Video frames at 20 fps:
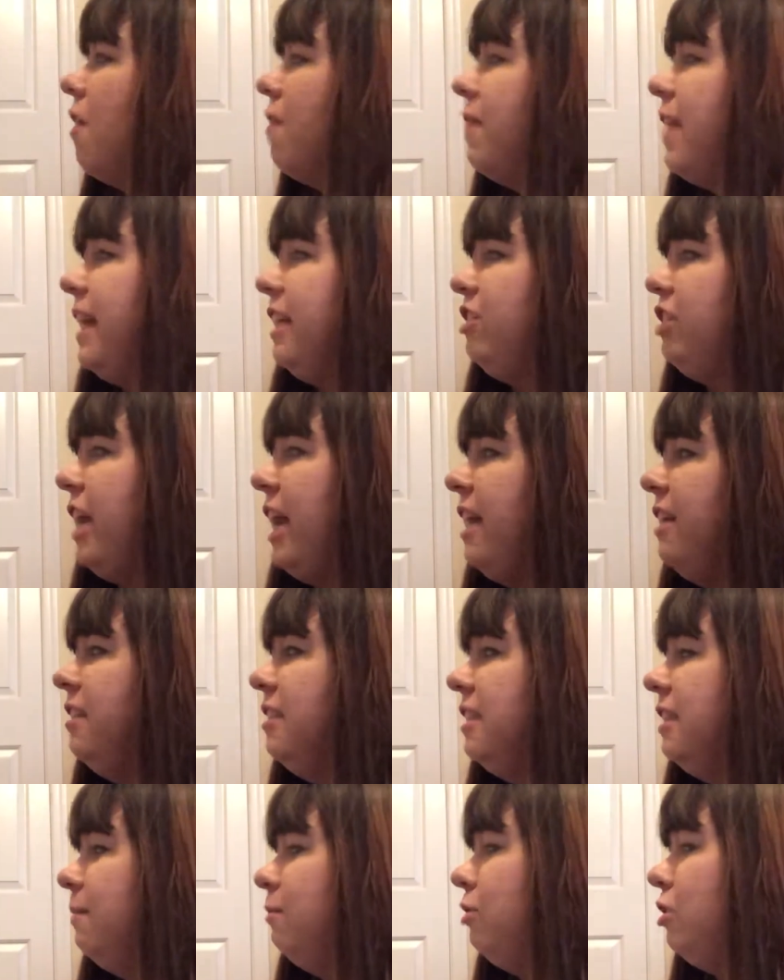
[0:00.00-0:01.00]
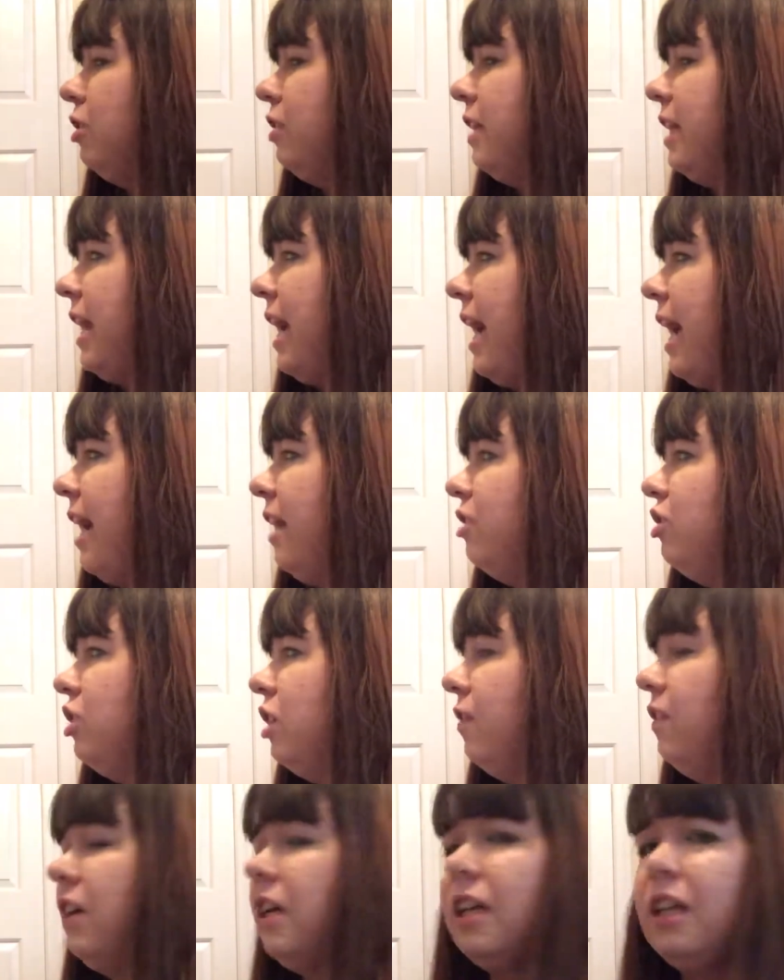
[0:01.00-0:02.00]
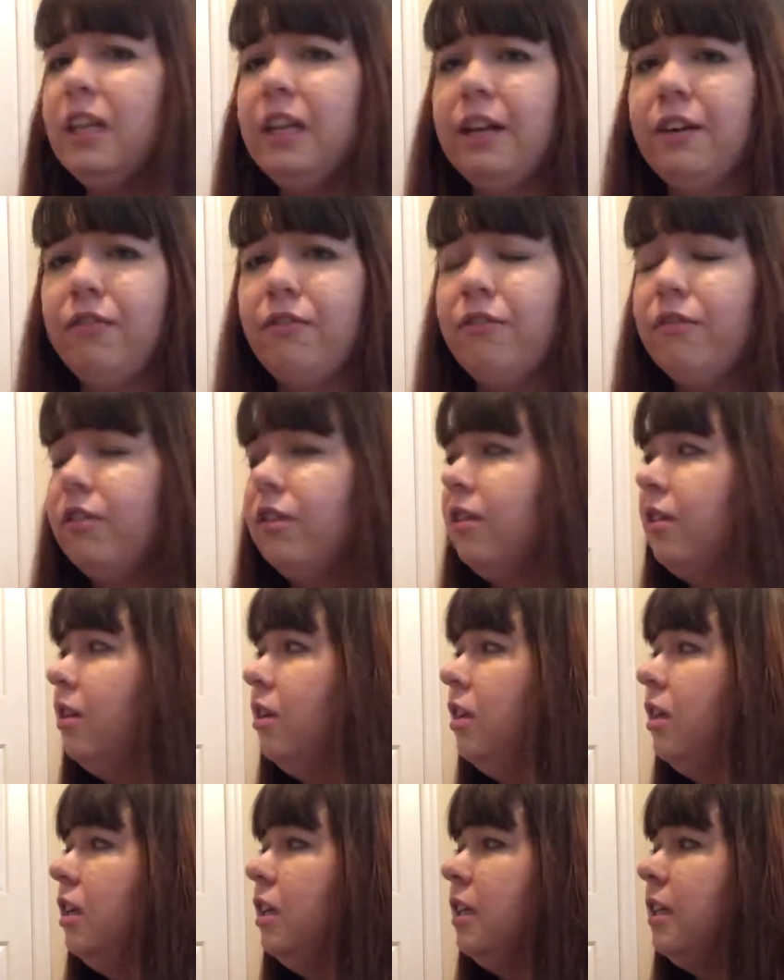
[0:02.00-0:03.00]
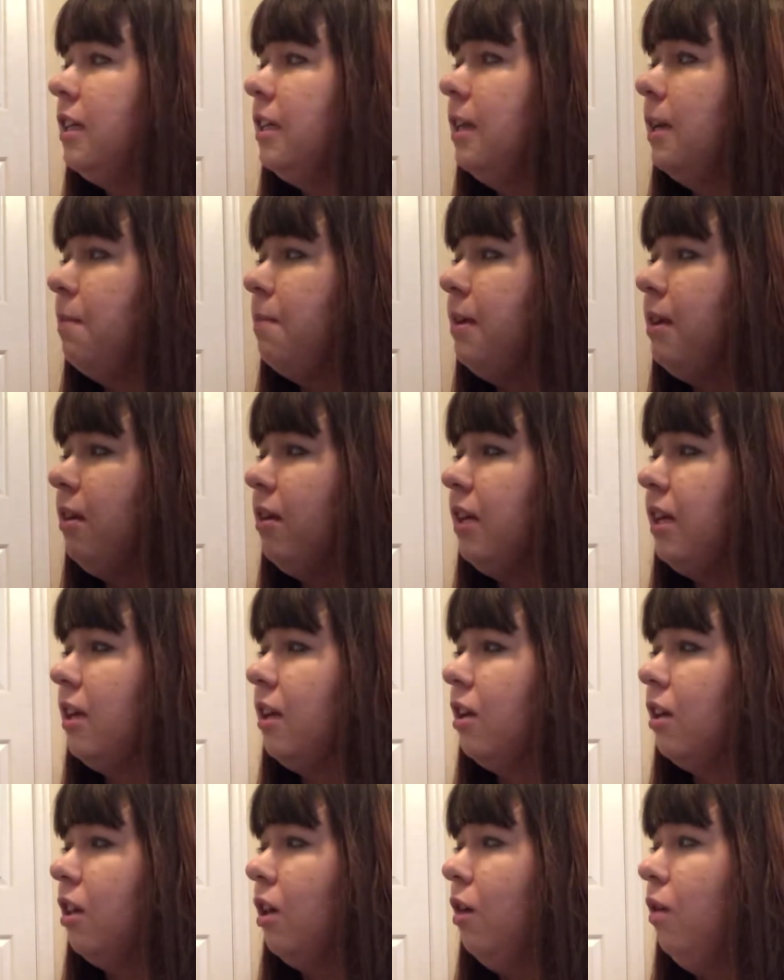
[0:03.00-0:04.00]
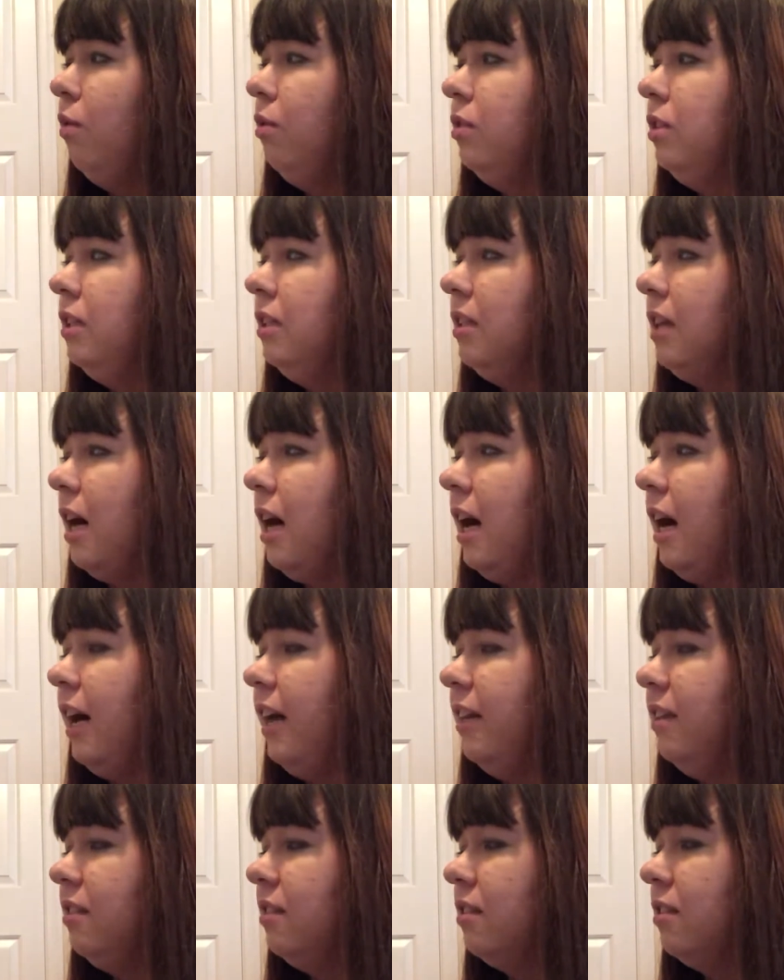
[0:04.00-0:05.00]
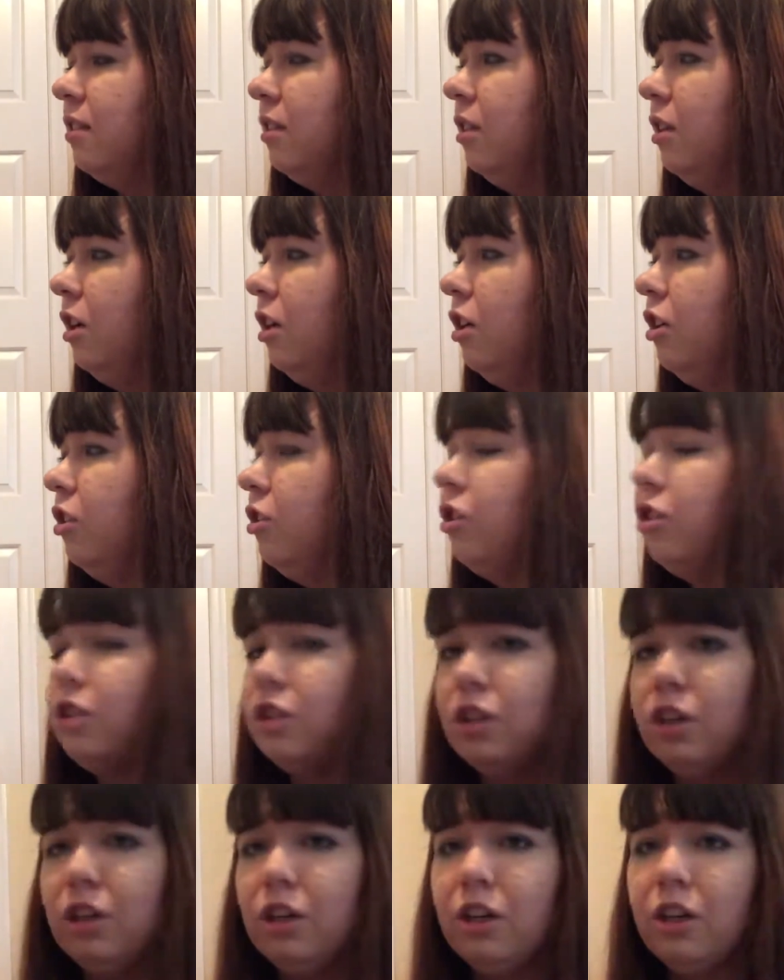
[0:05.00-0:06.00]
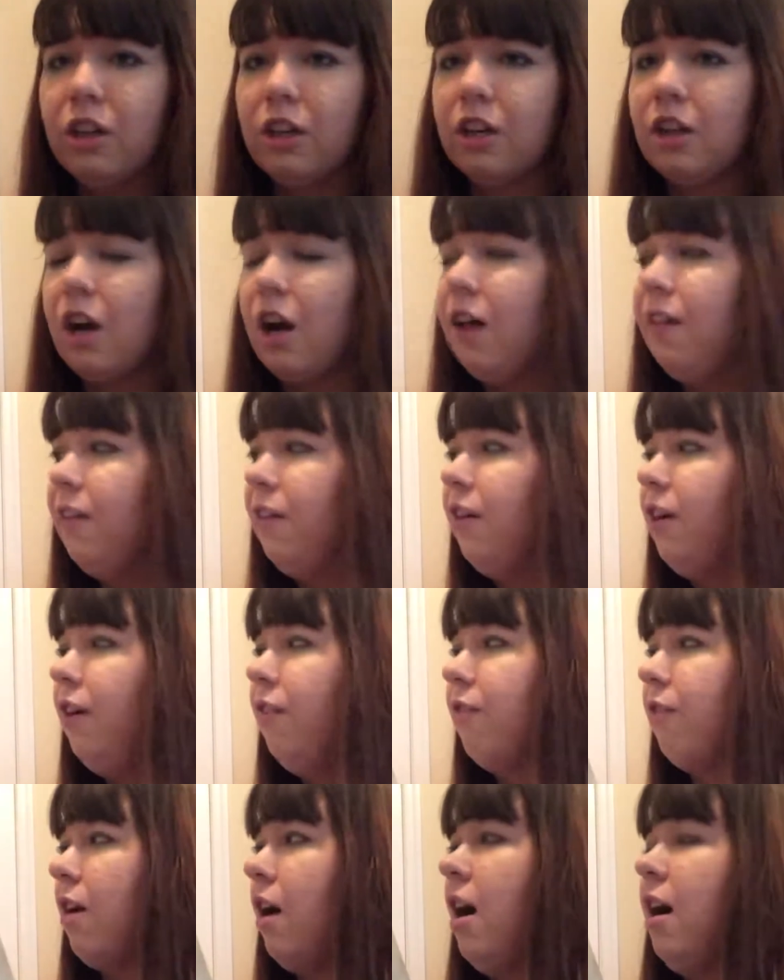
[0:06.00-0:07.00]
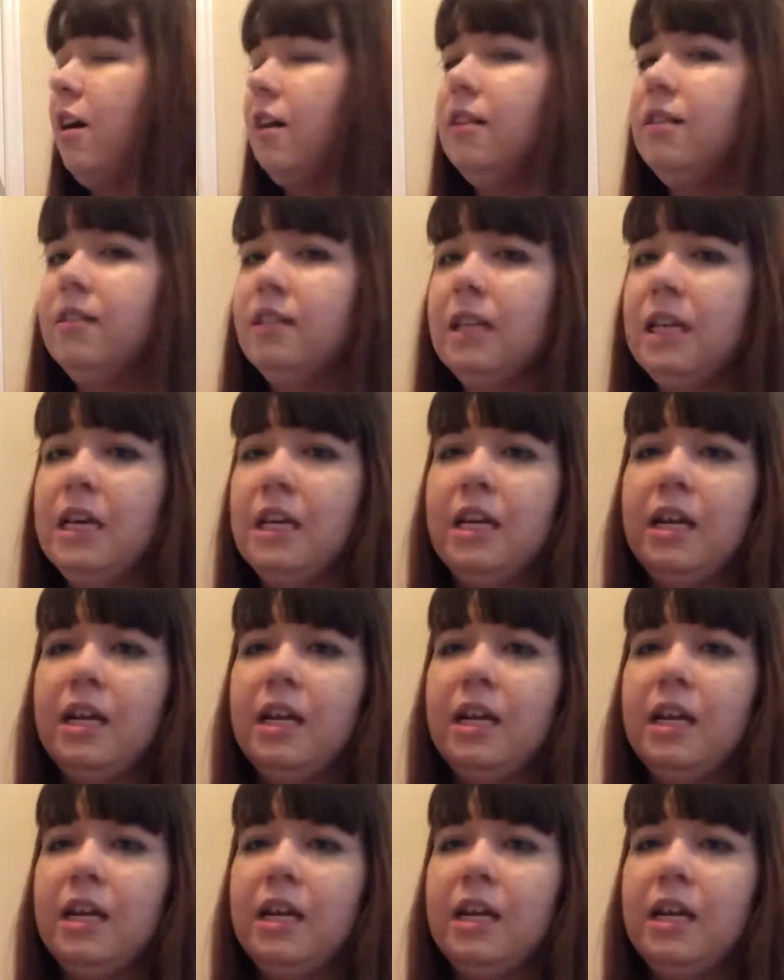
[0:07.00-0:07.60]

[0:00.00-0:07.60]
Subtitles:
They chased him to the edge of a cliff. Chameleon closed his eyes, turned the color of rocks,